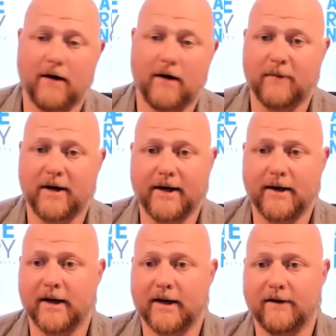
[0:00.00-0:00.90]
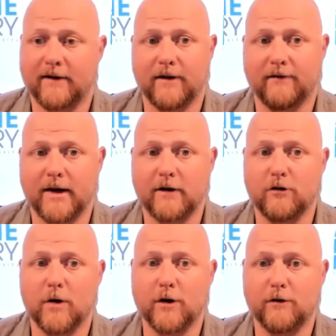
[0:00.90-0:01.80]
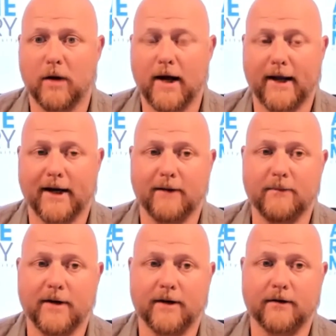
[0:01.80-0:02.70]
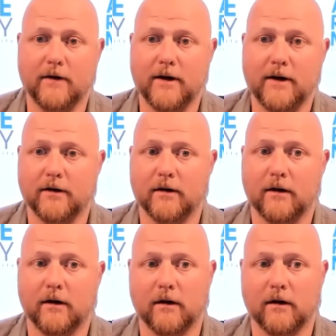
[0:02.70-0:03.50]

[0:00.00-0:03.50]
top of my head, if they do both planning and administration,